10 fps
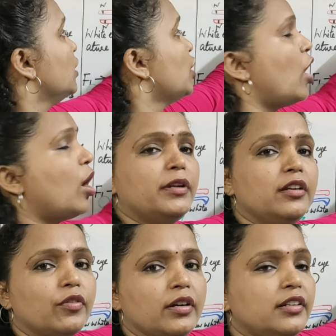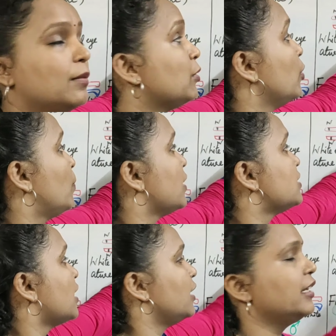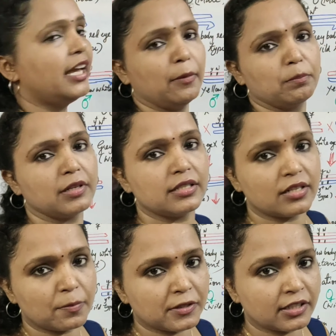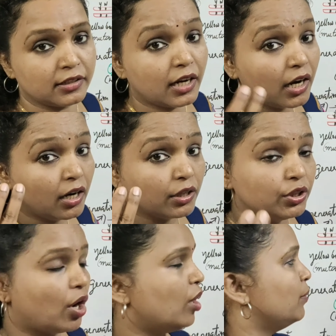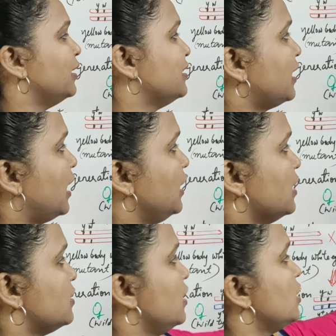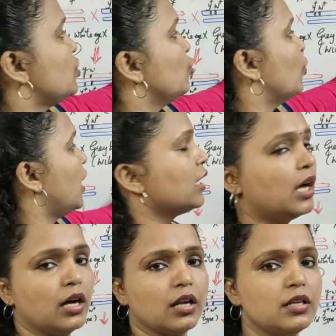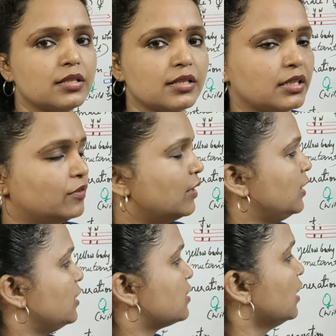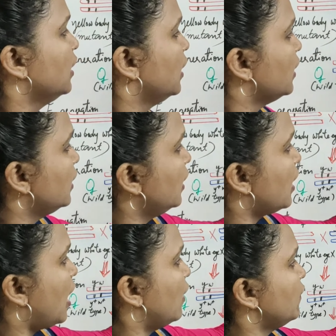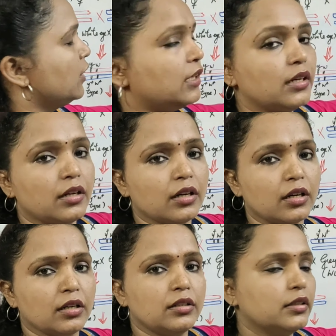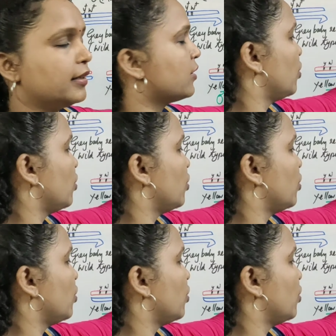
dominant one. W plus and M plus represent the dominant alleles. These two are recessive alleles. Here after the